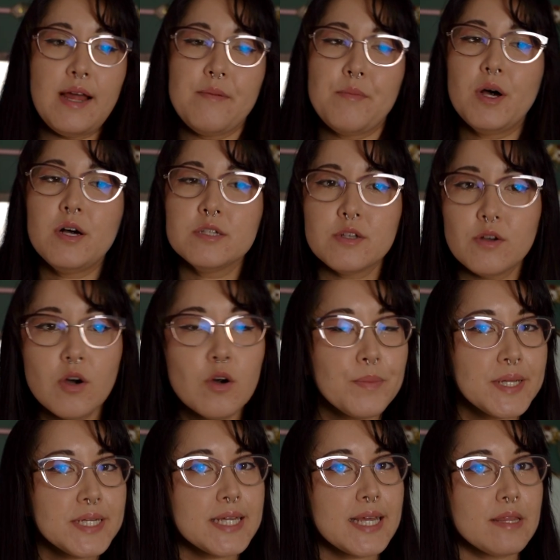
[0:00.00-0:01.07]
I'm also
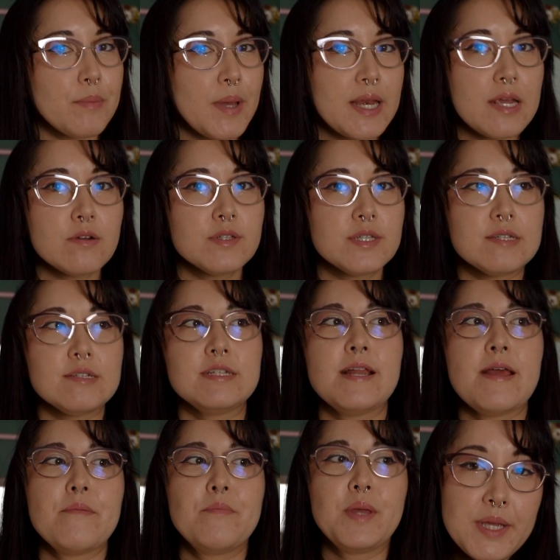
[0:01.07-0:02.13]
hoping to get the petticoat done
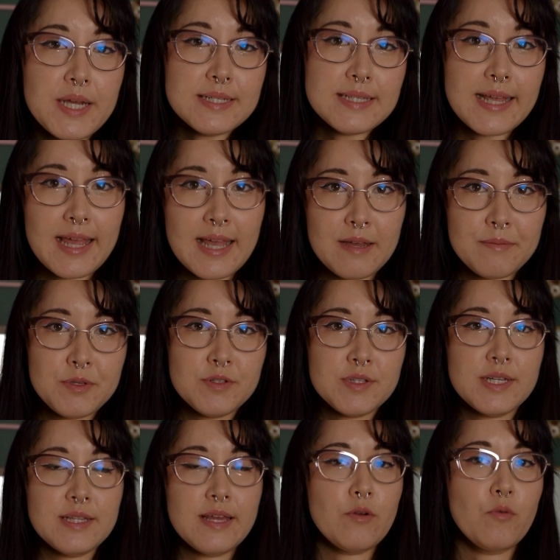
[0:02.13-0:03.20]
today because I am
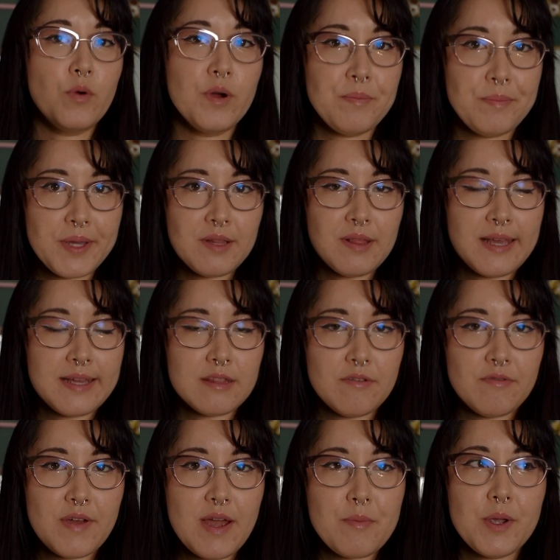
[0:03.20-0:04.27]
using like one big length of
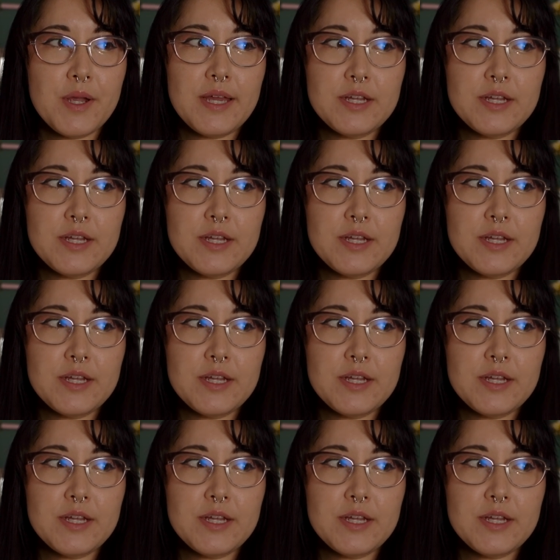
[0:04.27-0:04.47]
fabric.